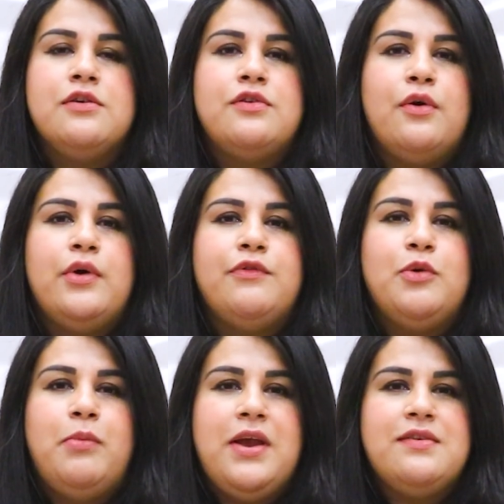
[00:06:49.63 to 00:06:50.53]
So if
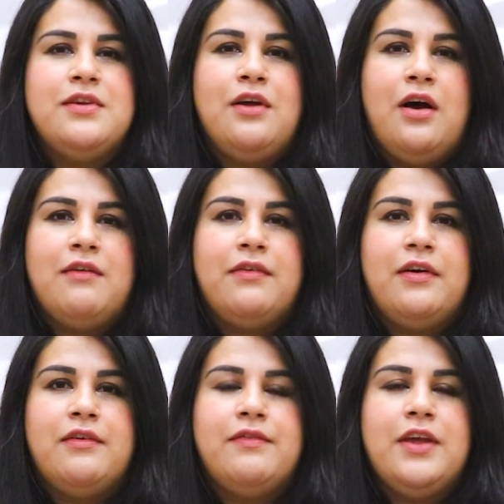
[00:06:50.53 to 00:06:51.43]
you base it off
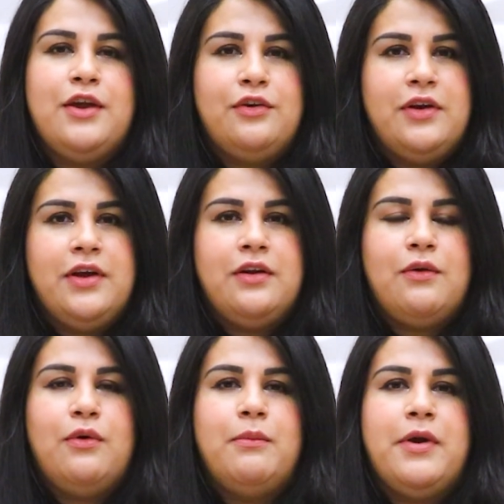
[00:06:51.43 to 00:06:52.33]
of the internet
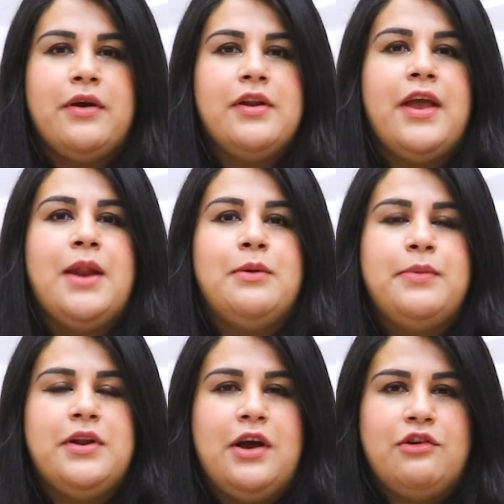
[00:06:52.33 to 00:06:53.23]
or American Academy
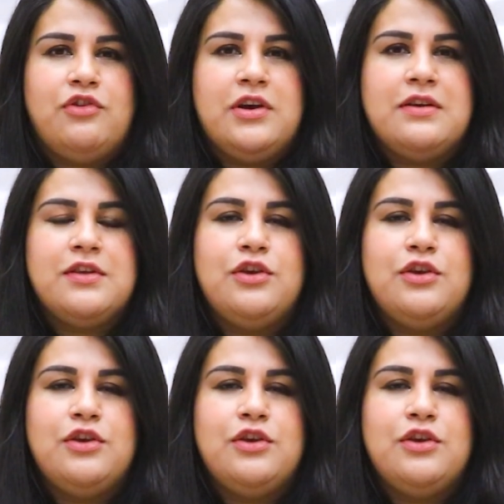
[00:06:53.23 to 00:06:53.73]
of Pediatrics,